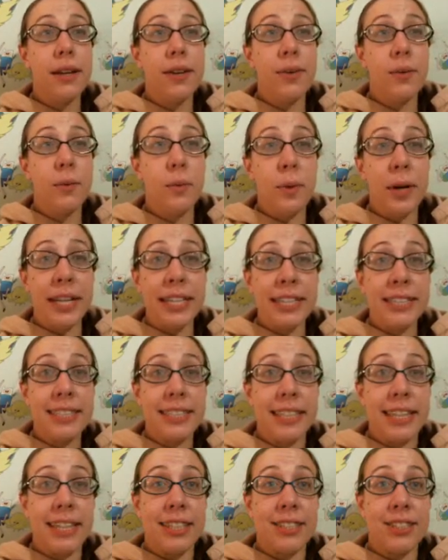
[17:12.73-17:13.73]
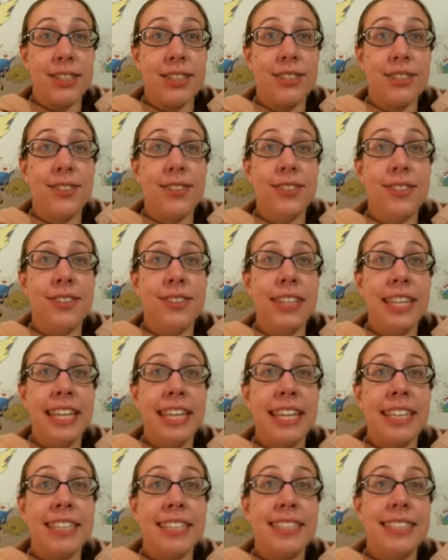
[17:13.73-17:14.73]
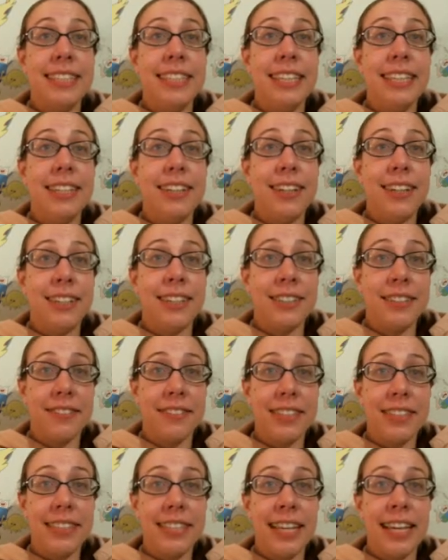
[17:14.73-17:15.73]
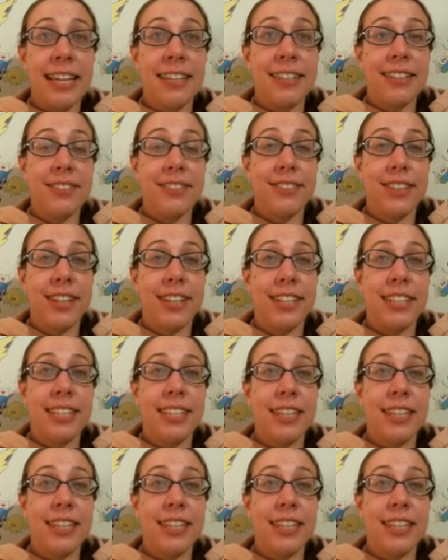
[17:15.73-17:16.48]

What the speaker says: white selection tool, we can see all of these anchors on it,